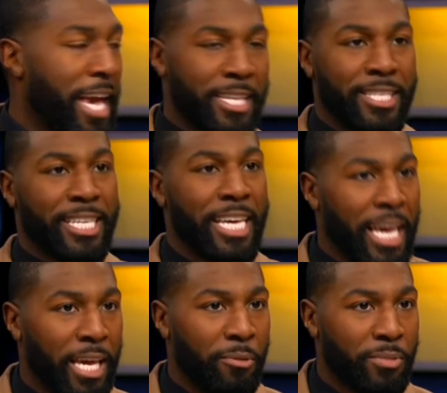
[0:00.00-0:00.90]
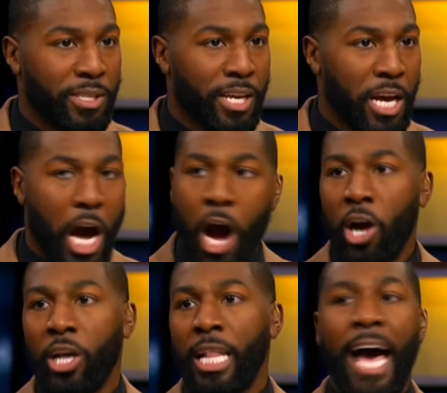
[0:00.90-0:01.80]
and schemes
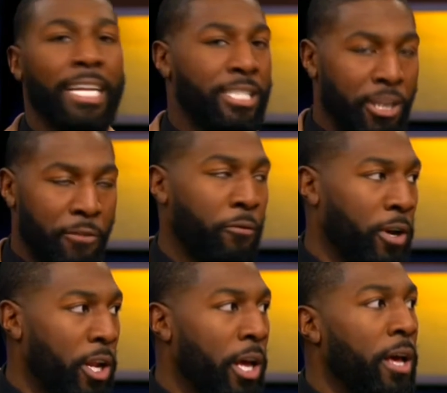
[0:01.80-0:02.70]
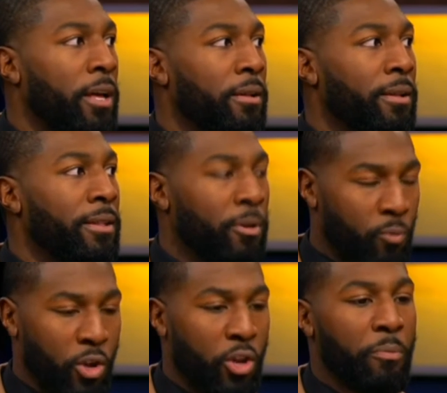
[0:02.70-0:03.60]
are a lot different
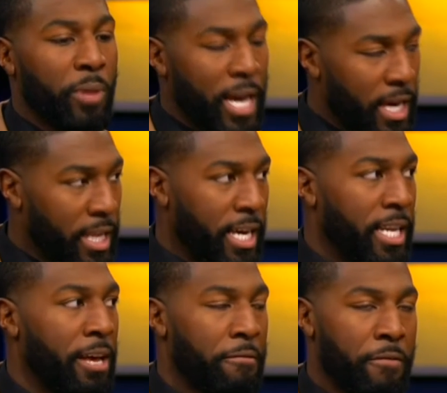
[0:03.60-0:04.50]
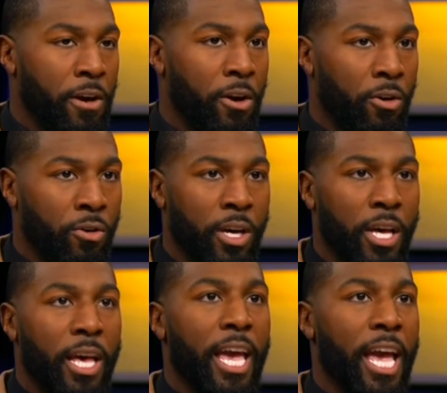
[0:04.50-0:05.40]
than when you're playing in the NFL
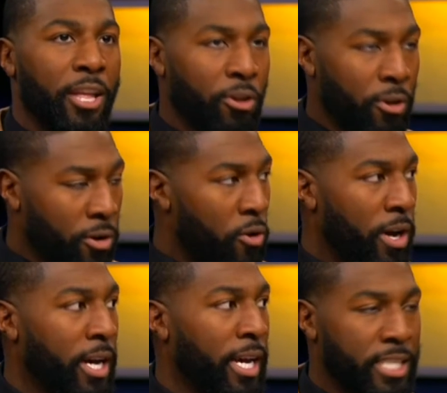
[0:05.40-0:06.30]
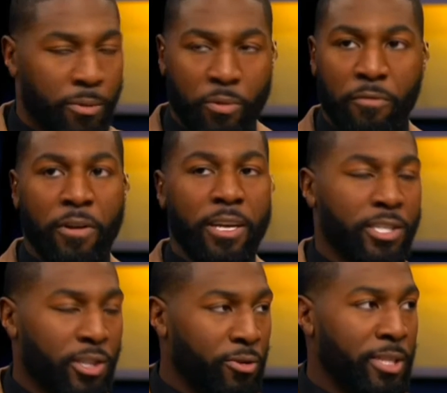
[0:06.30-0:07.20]
and you're going against a
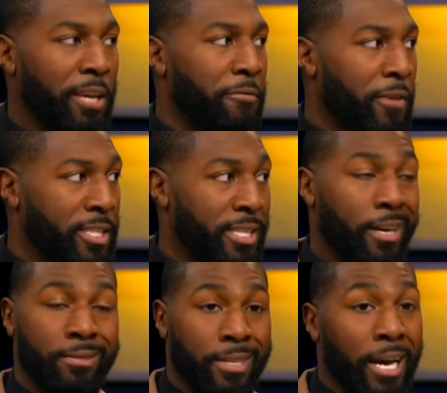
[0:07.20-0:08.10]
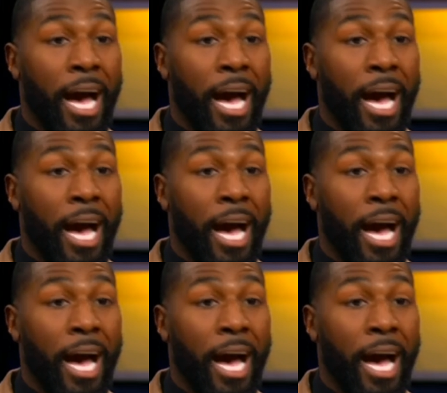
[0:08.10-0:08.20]
professional defense, a